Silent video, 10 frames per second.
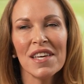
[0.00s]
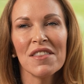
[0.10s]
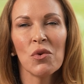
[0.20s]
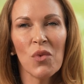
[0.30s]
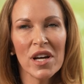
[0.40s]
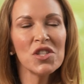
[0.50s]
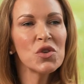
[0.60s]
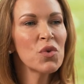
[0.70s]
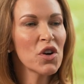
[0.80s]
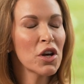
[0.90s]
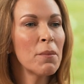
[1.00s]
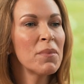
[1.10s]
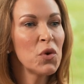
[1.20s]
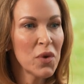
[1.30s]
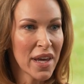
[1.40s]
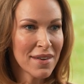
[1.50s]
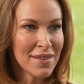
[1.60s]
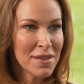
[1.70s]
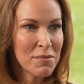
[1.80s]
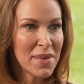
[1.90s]
the ones who were commuting,
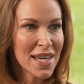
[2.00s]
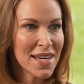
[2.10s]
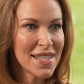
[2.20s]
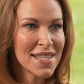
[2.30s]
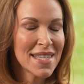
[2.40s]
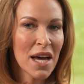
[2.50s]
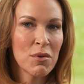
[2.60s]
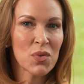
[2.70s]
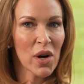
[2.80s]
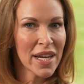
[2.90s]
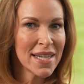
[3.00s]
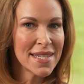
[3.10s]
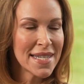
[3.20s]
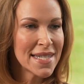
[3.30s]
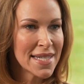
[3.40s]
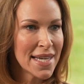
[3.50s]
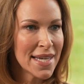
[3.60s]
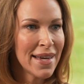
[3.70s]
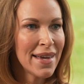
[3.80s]
because I was working in DC